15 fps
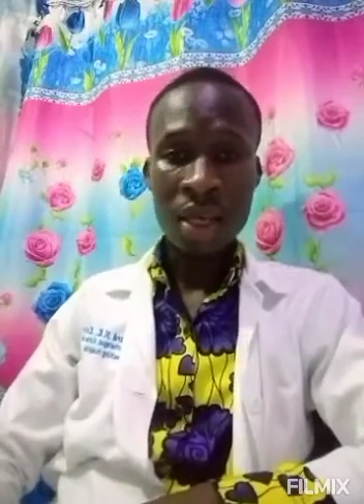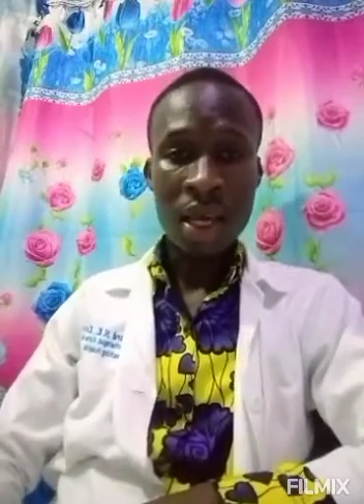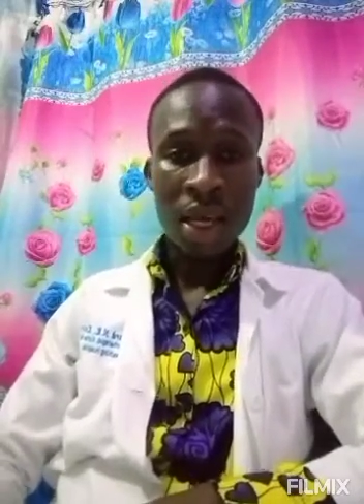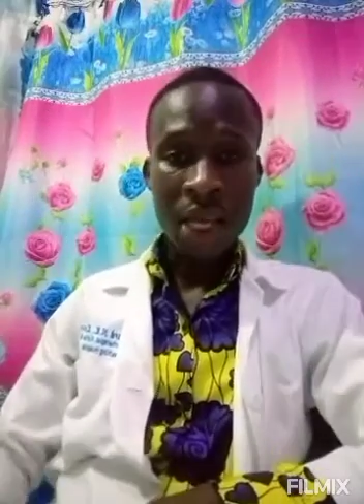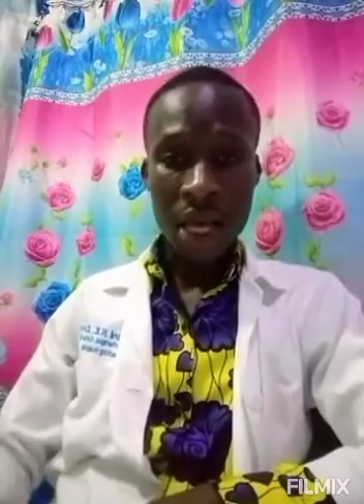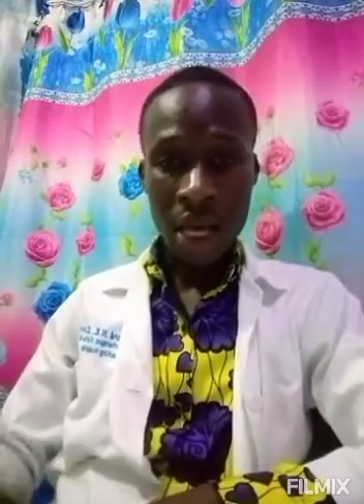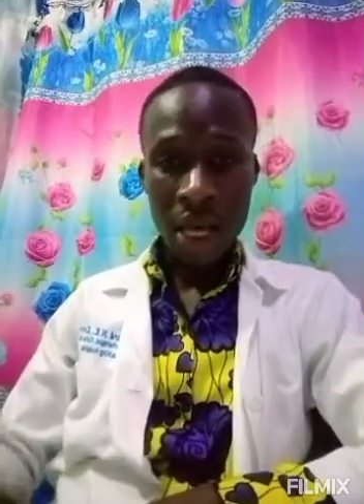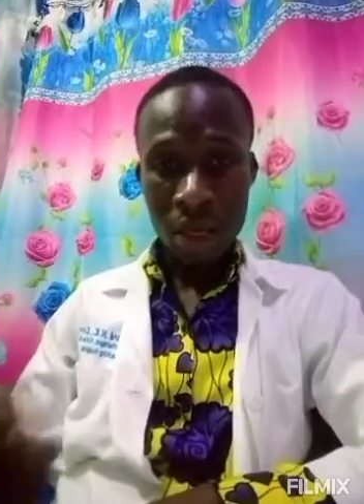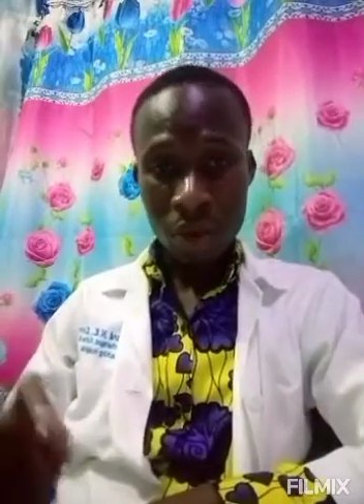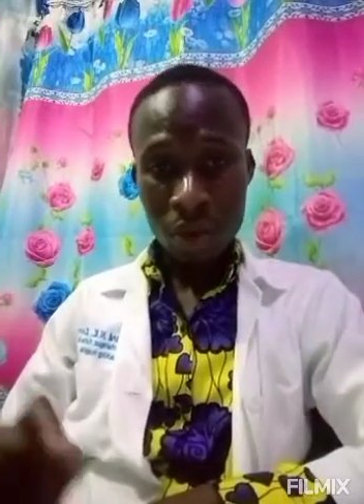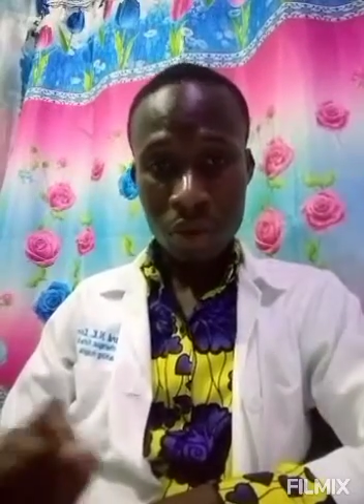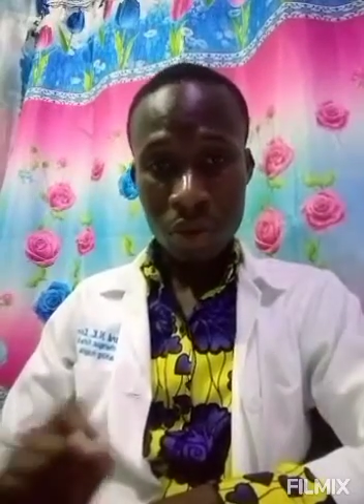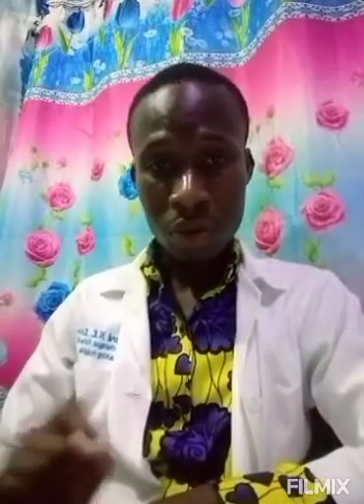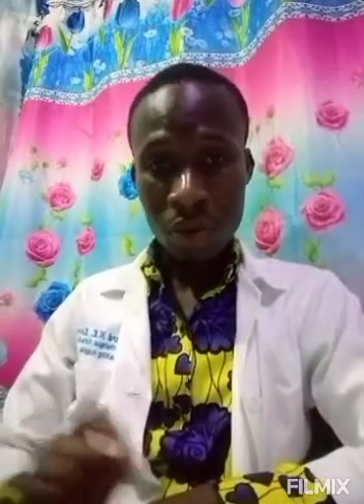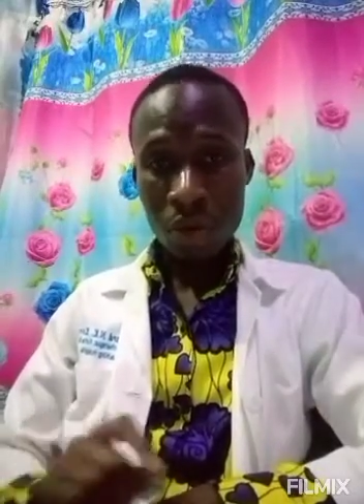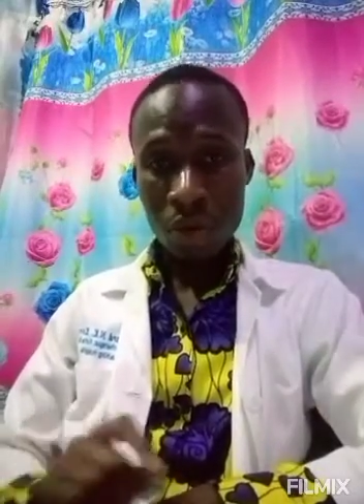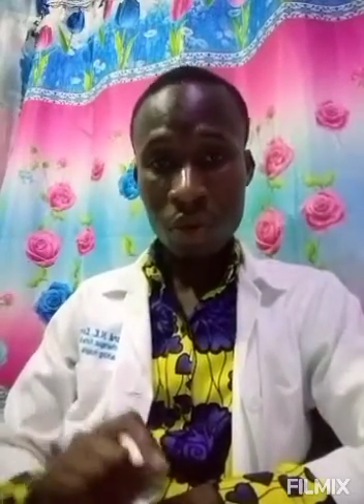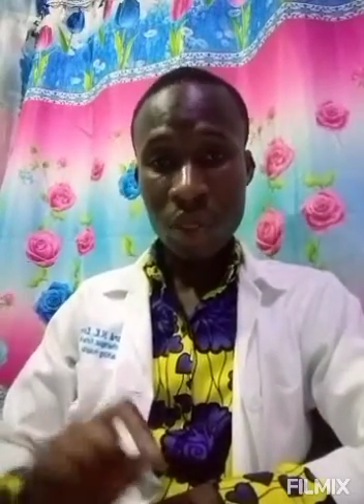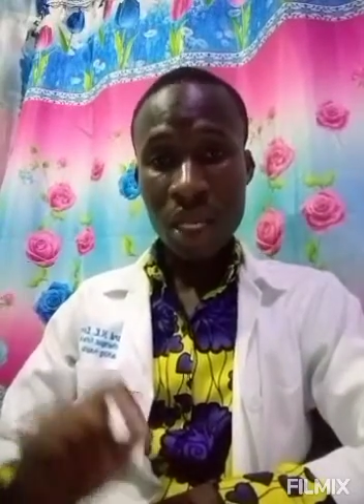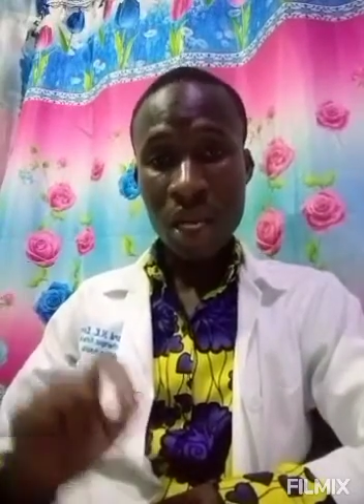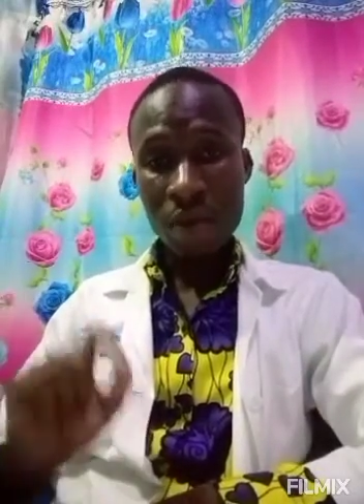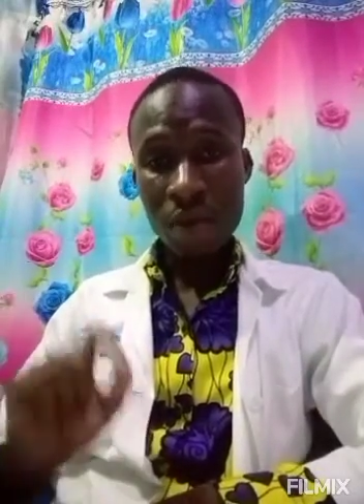and also we
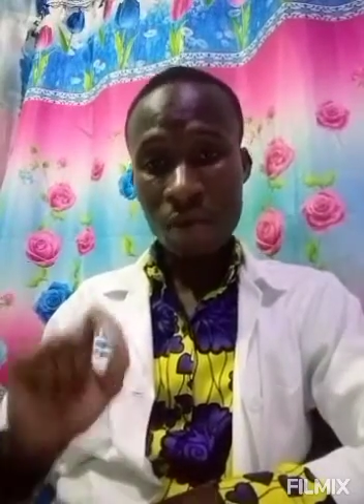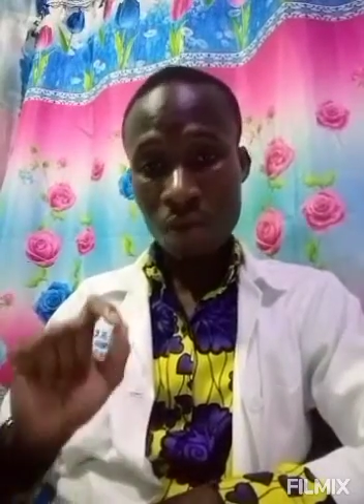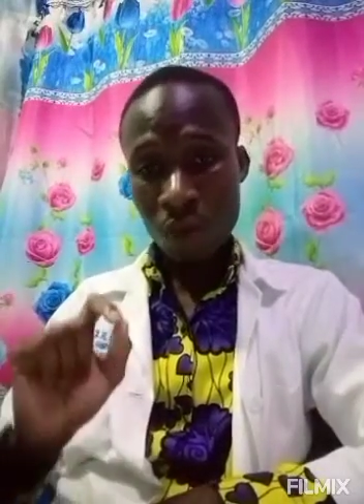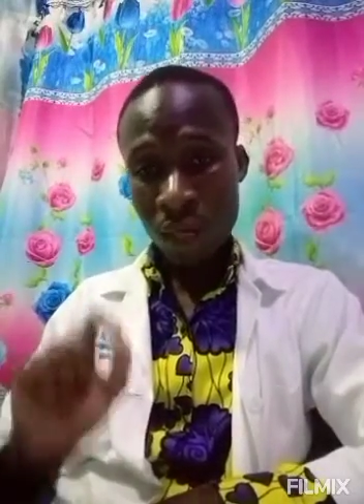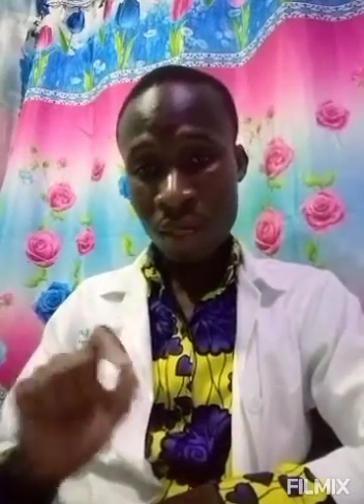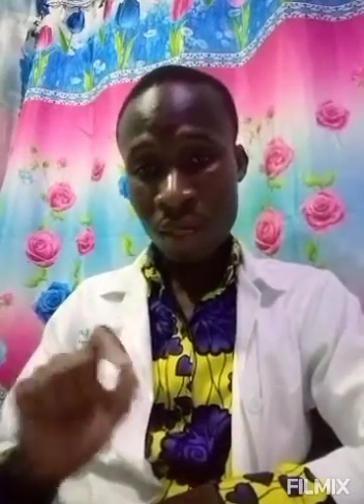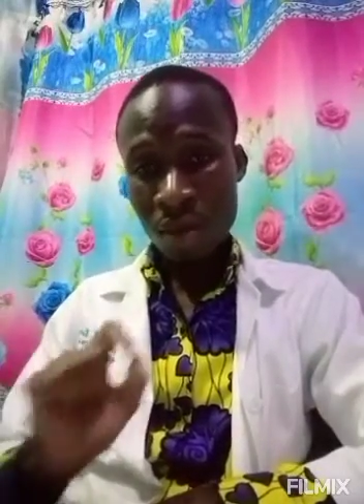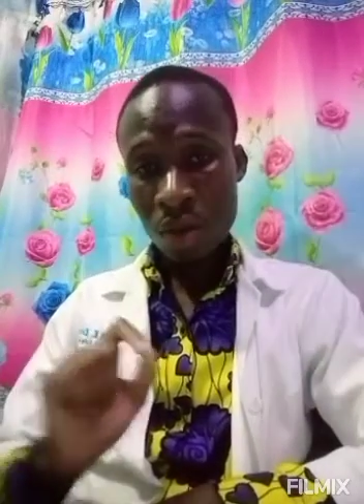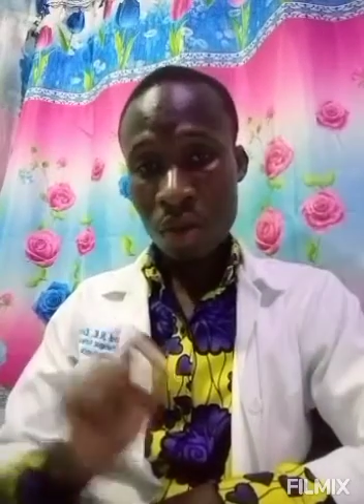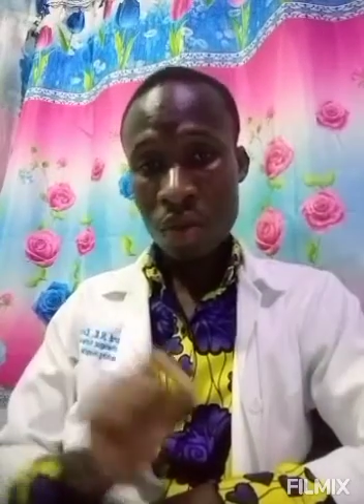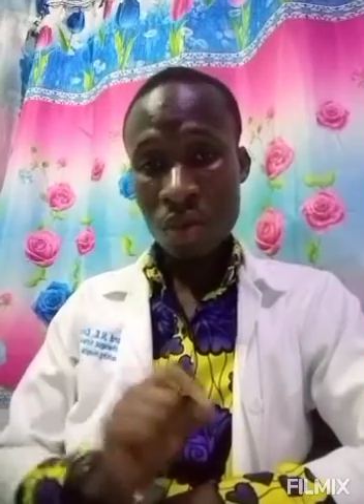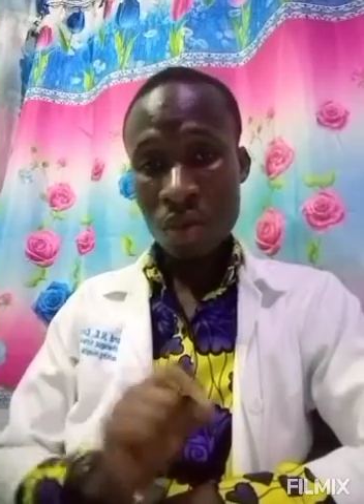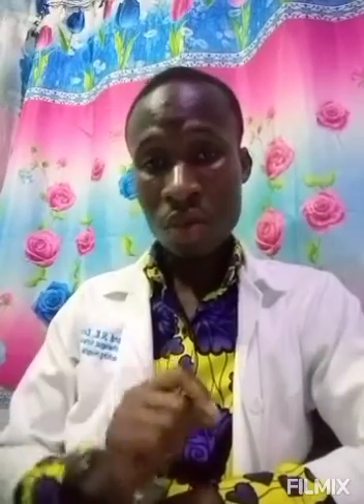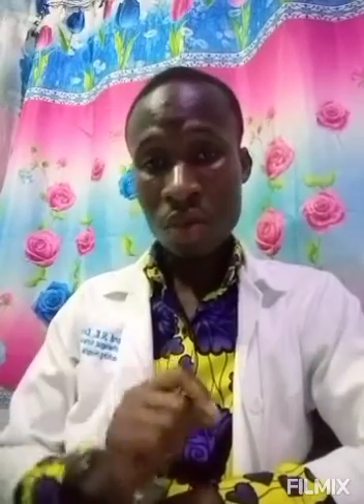have one also